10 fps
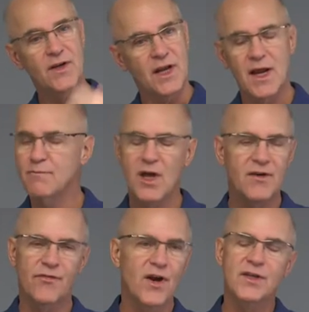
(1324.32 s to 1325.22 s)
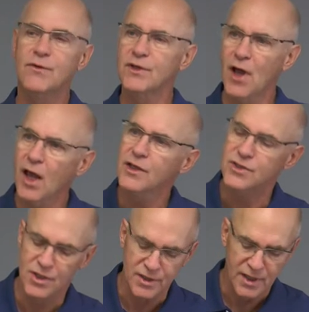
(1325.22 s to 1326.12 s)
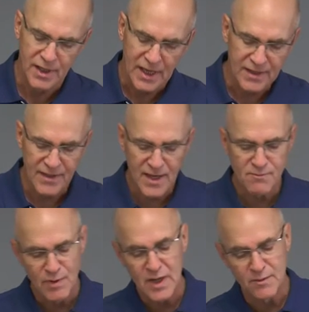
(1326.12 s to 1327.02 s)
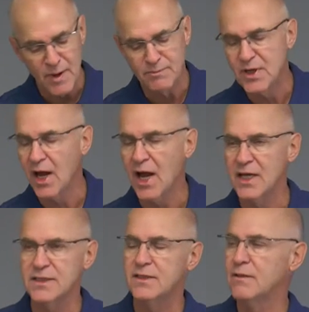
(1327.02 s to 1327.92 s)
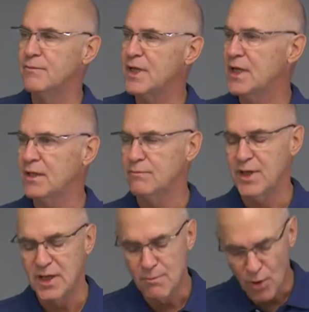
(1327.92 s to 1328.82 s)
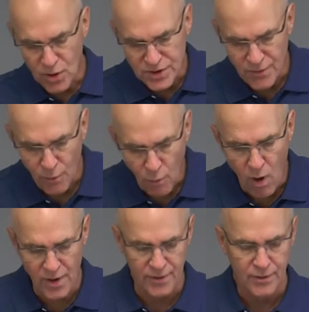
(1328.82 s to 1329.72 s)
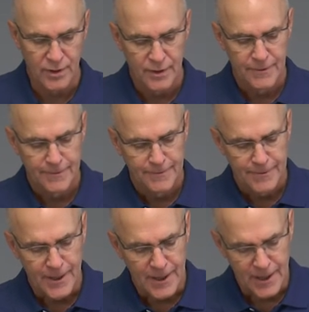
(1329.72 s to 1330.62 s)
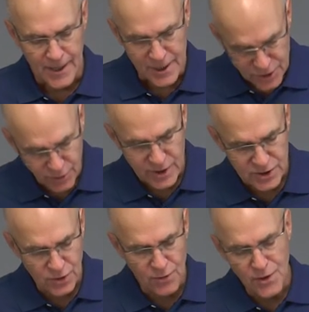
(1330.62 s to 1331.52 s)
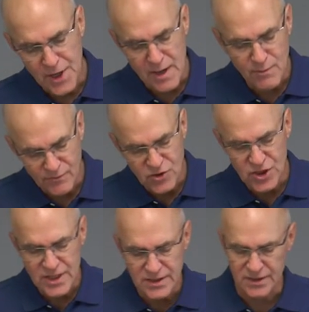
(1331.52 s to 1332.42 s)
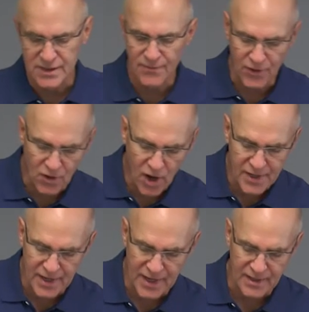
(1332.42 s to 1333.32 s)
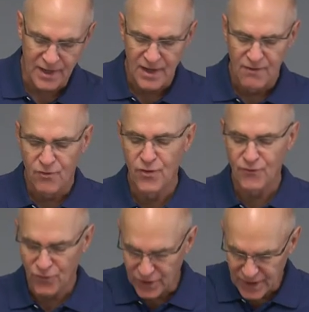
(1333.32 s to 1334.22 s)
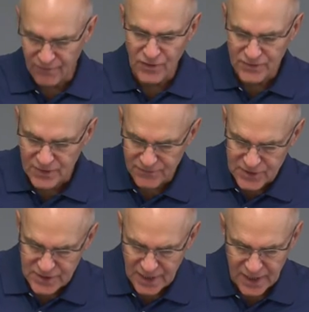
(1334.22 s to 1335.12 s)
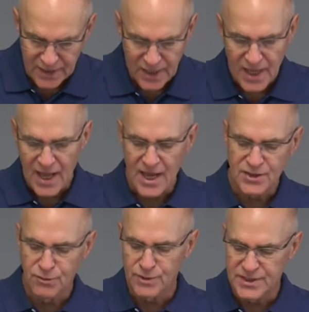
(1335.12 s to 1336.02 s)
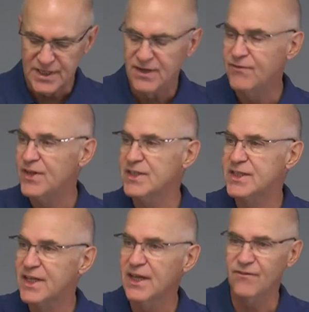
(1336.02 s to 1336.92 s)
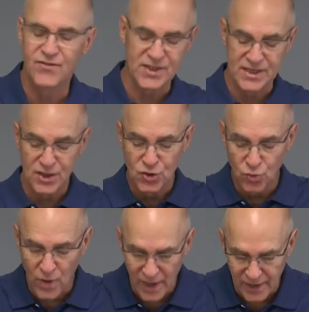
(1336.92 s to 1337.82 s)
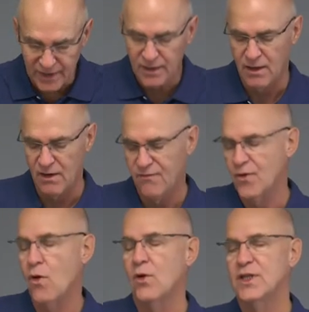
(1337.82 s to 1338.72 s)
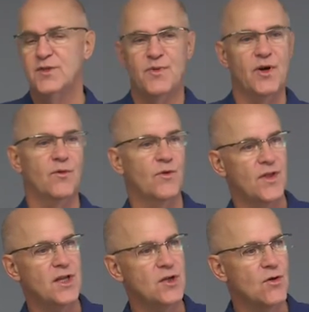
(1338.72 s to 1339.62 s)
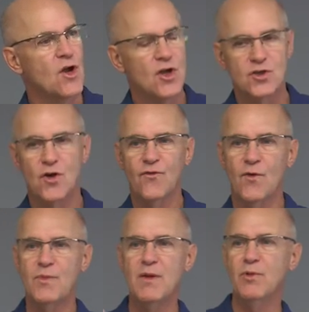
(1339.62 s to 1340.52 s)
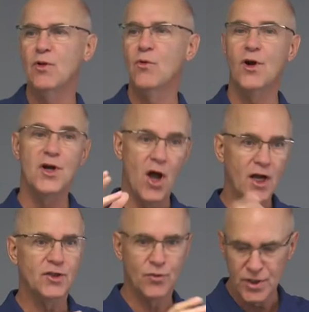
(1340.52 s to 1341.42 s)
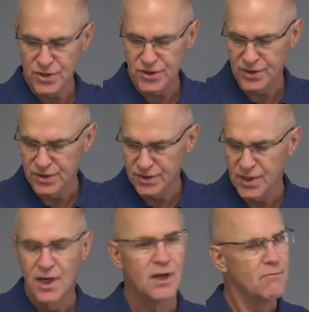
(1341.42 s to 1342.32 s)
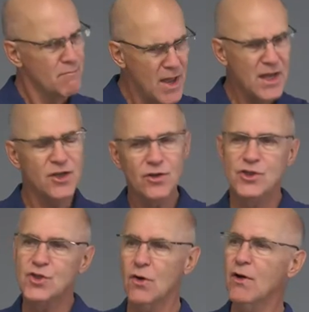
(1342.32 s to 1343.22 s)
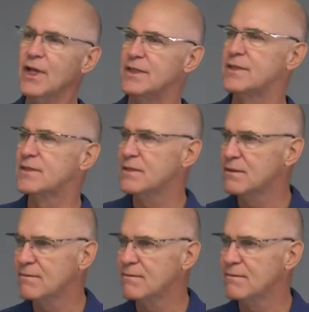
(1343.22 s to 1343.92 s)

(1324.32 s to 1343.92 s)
it and I'm not afraid to acknowledge it. And then being baptized, meaning being immersed in the water. Uh, and doing so in the name of Jesus and the Godhead for the forgiveness of sin and to receive this gift, this indwelling of the Holy Spirit within you. So for people who are not Christians, make your choice